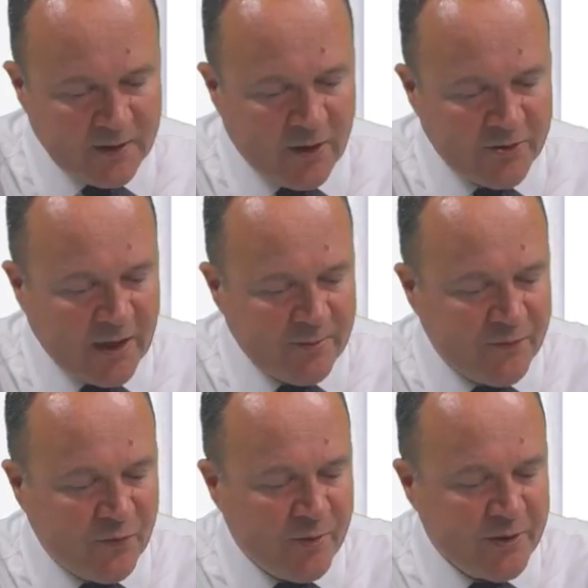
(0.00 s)
Okay, and
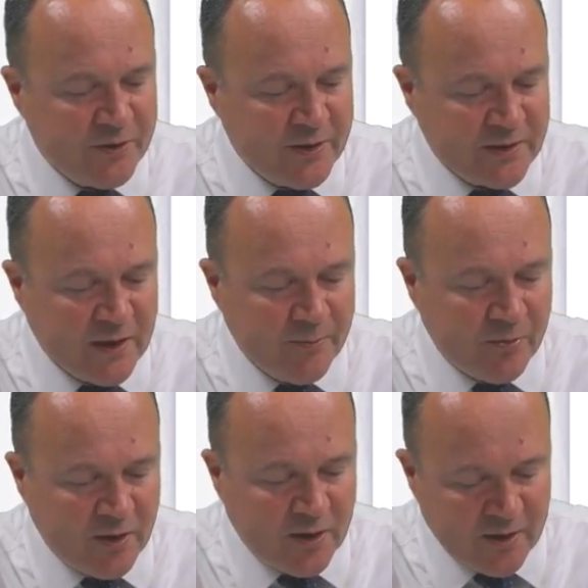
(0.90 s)
before we do an
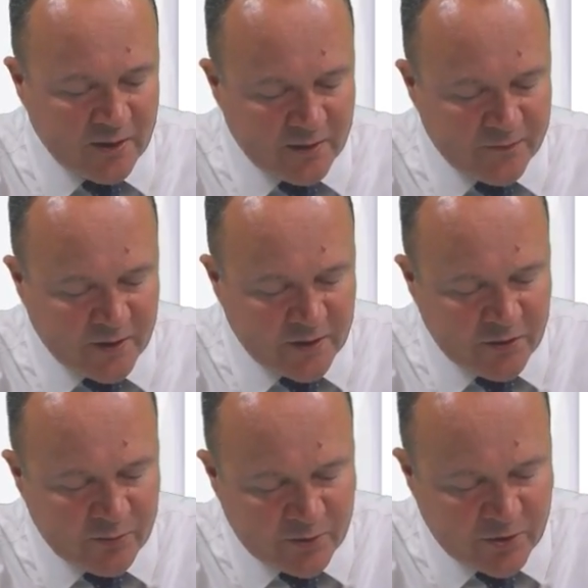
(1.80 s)
example, for those of
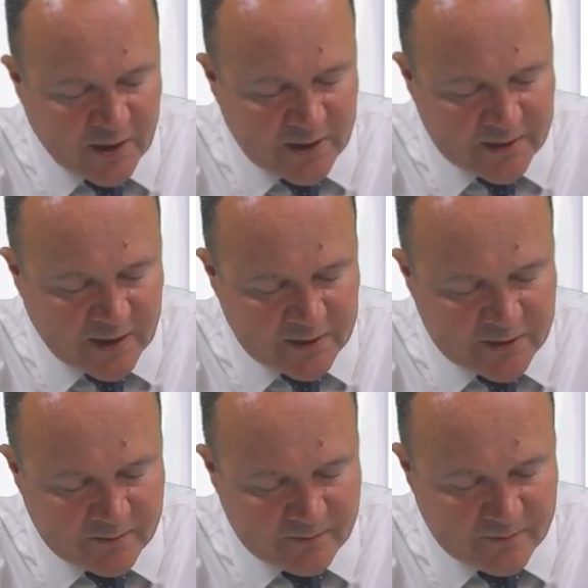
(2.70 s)
you with good eyesight,